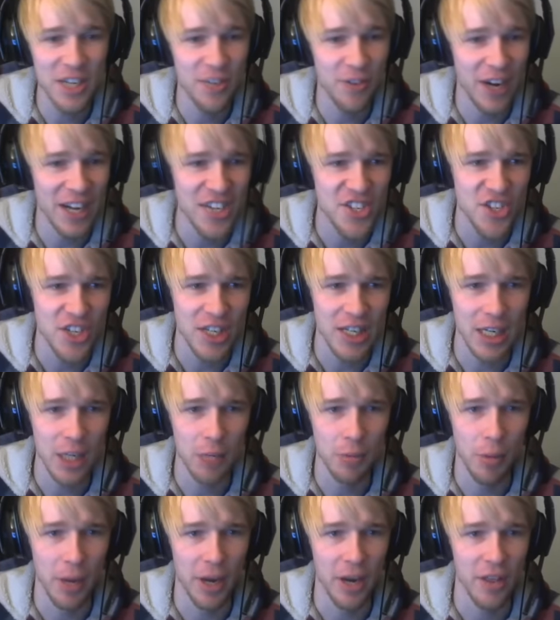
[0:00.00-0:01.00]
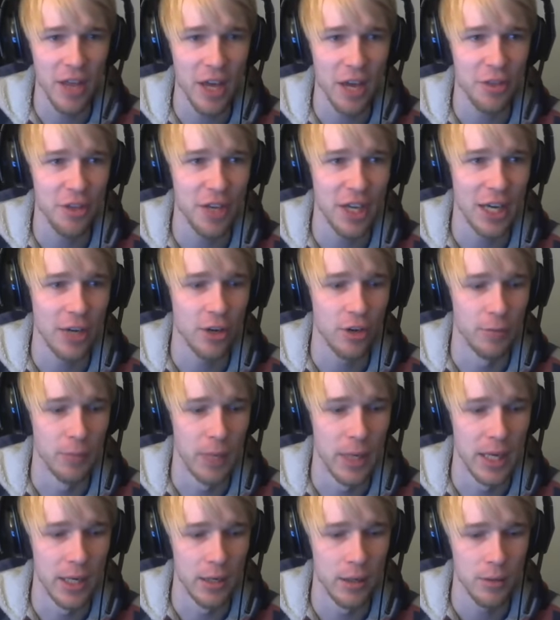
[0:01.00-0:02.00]
my Divine Steed a little bit better, I think I could have
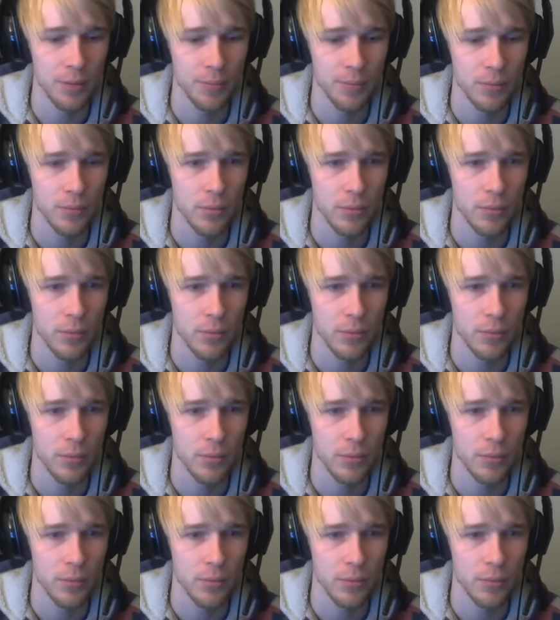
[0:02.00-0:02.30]
made it.